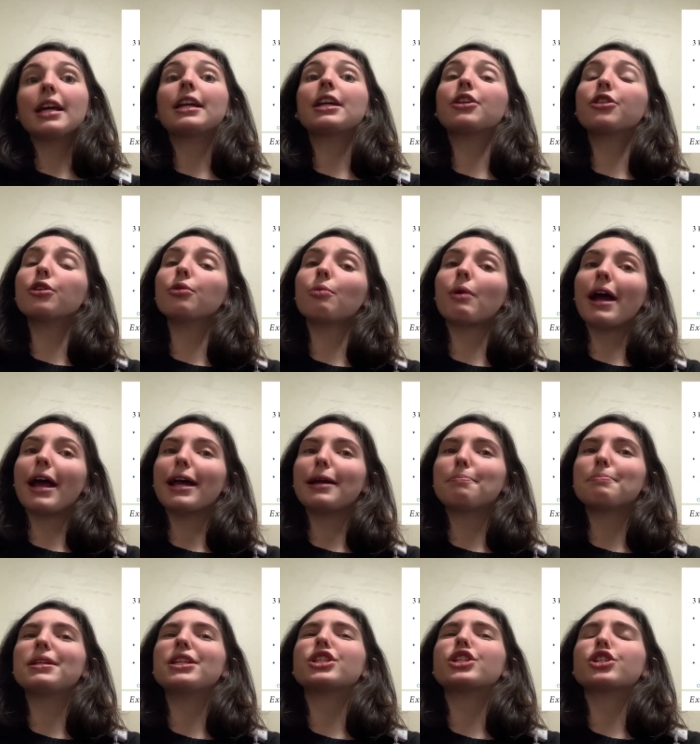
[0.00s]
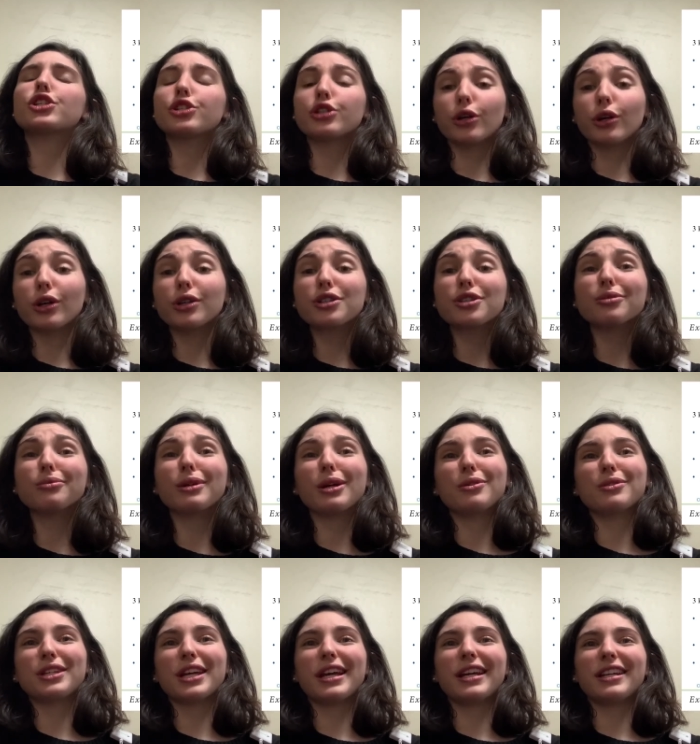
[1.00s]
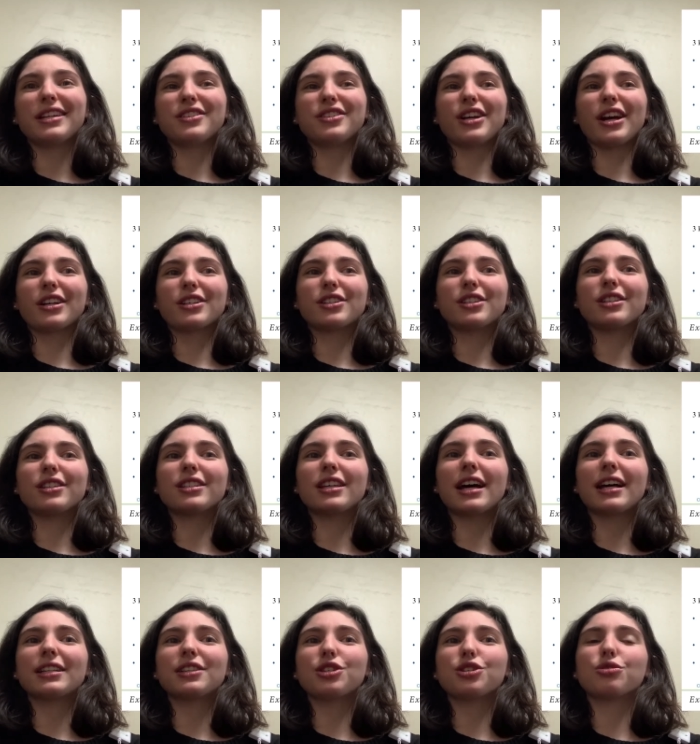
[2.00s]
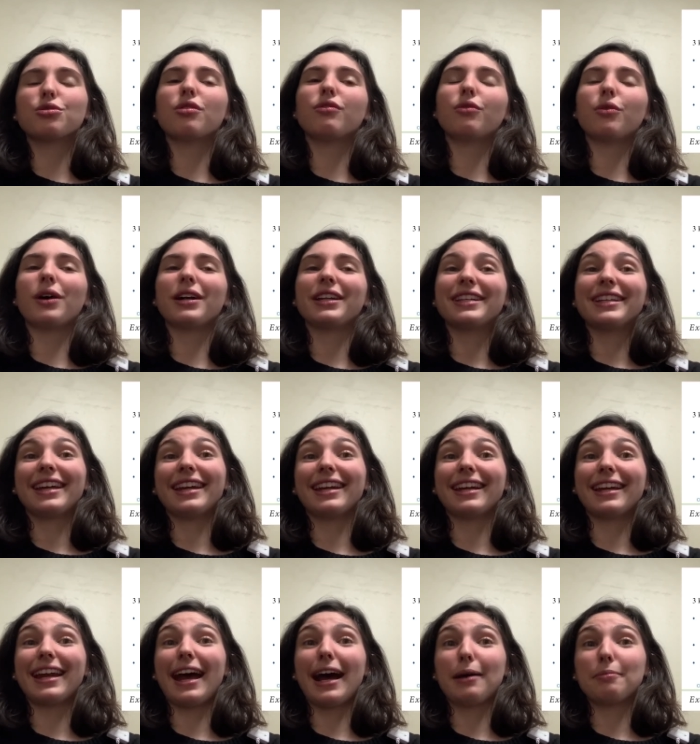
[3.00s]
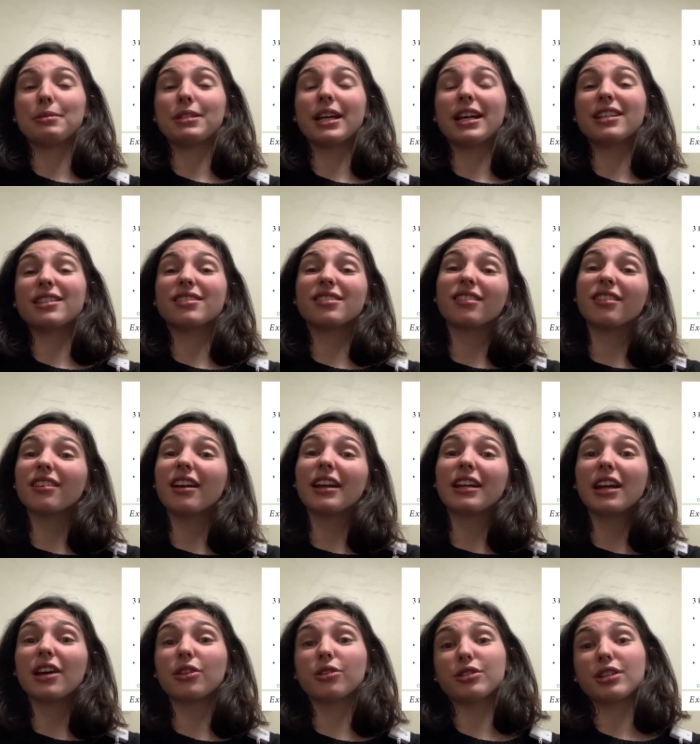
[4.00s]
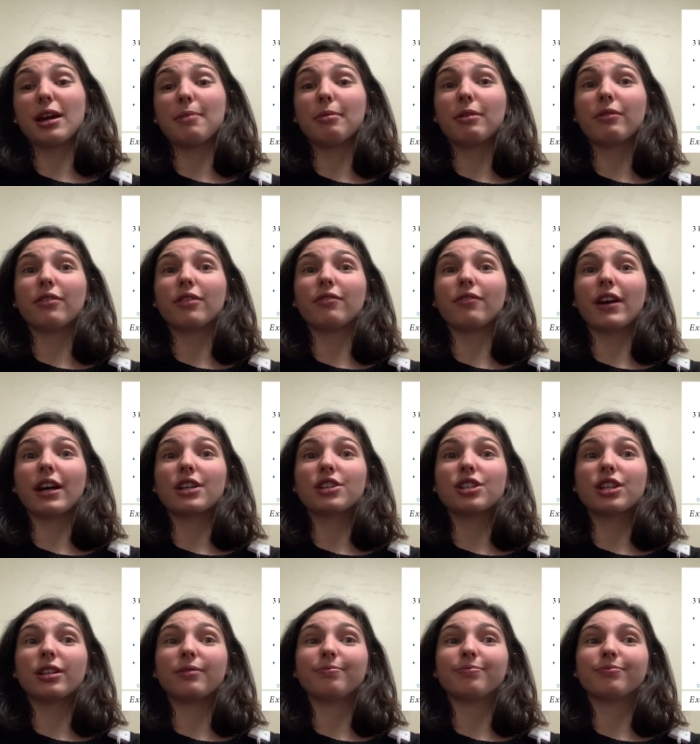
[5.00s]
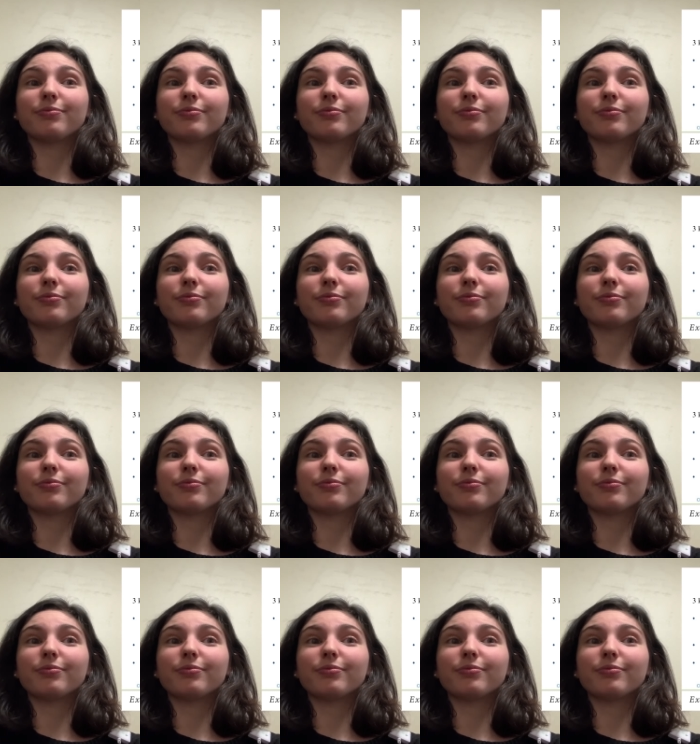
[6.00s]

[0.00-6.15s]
Either way, be sure to rotate injection sites to avoid getting an abscess or any other type of infection.